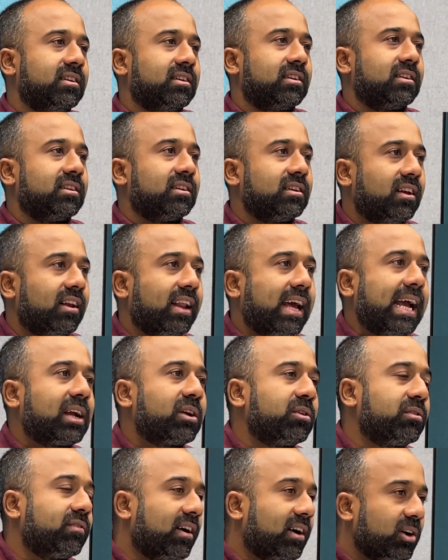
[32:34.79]
The lack
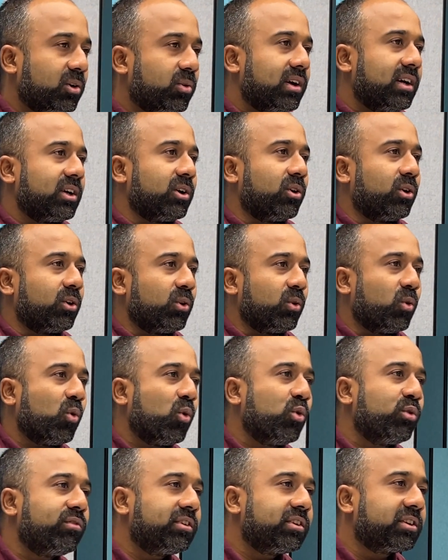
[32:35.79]
of ROI on
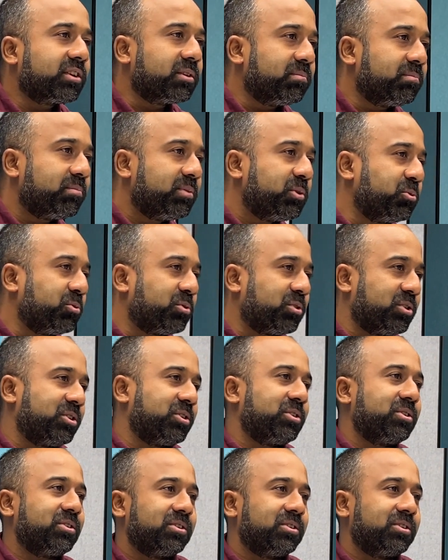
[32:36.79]
over-compute,